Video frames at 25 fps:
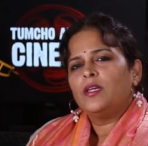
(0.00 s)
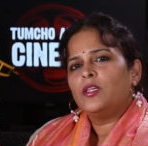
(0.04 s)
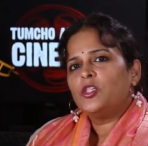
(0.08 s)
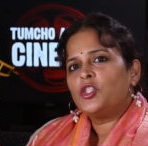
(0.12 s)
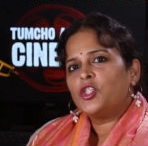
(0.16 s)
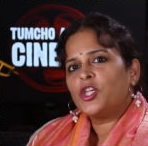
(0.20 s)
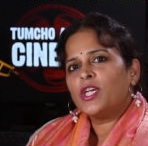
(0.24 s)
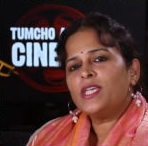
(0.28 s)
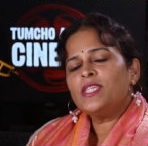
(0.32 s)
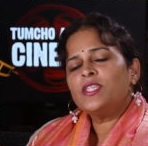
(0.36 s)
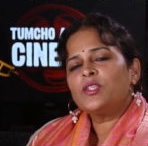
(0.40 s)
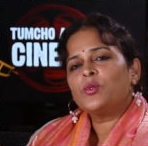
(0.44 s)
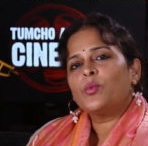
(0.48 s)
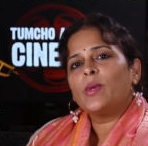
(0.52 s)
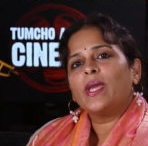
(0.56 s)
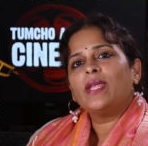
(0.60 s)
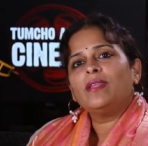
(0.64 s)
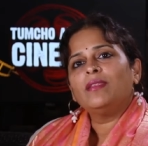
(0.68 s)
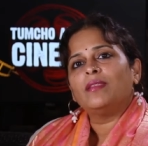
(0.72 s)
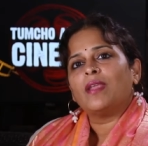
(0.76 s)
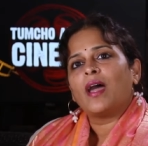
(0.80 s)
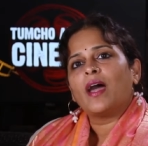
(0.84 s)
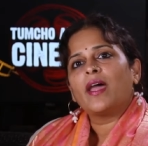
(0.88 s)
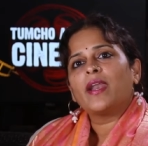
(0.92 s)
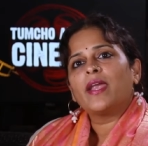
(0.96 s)
Just
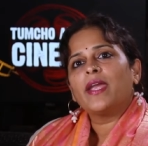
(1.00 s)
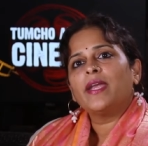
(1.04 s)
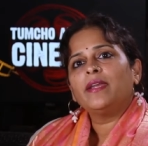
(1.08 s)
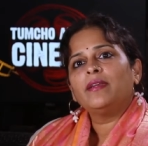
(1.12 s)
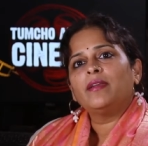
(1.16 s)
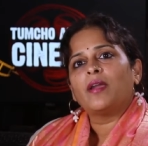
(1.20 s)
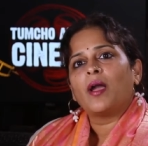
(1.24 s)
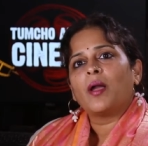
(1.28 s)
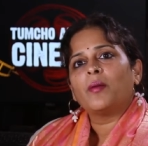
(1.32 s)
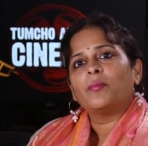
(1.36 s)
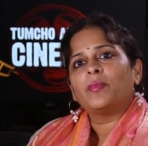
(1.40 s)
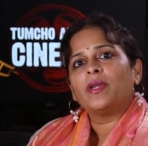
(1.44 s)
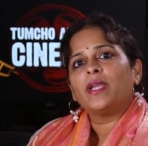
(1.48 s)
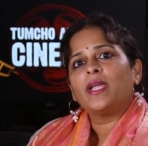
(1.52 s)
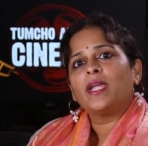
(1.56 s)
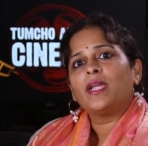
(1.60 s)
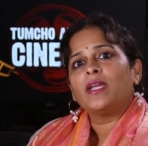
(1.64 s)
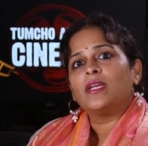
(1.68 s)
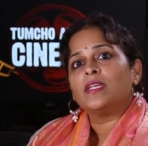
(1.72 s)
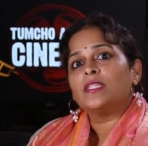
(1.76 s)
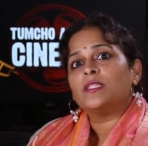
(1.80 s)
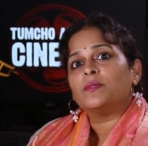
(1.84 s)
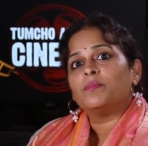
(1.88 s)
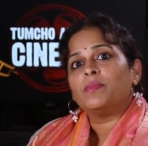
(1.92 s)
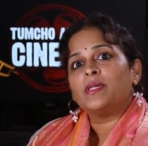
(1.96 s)
when Narayan Kamble
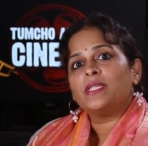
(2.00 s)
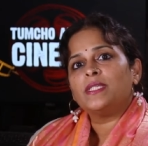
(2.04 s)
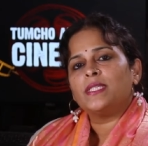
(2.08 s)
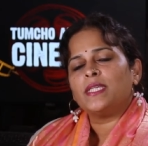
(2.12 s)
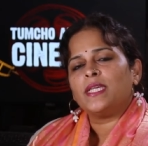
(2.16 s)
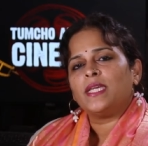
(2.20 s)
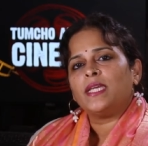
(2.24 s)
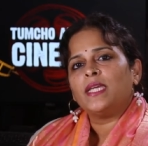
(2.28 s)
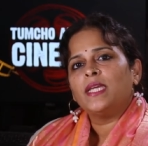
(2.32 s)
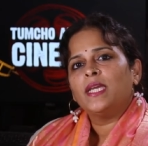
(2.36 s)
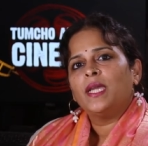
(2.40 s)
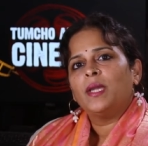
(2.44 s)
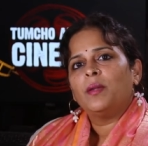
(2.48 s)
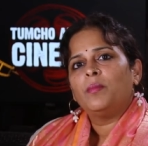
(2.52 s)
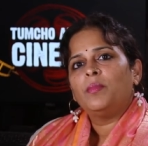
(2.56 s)
is busy